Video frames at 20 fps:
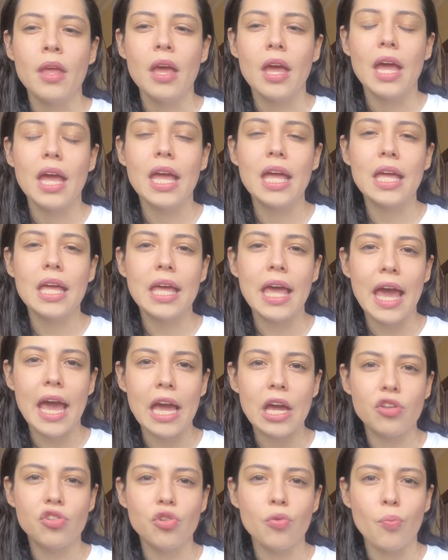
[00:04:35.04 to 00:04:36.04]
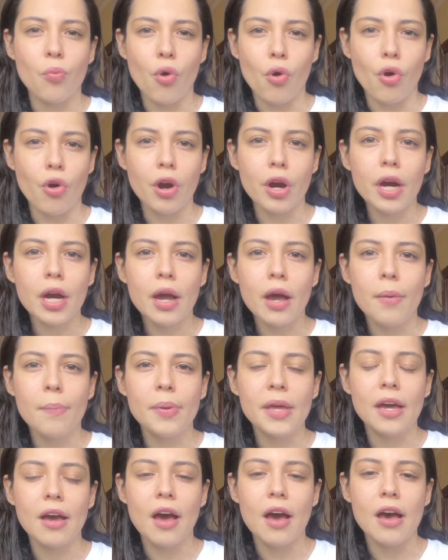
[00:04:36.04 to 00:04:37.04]
engage more,
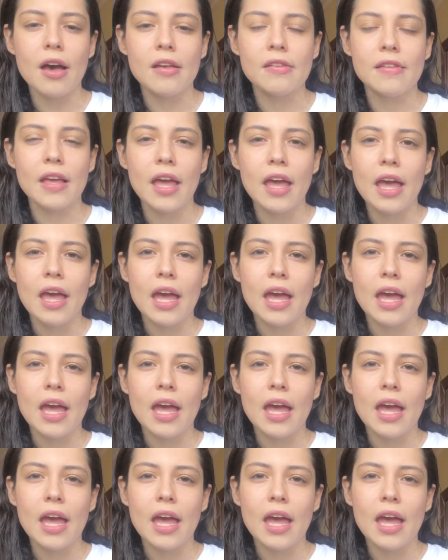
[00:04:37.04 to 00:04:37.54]
because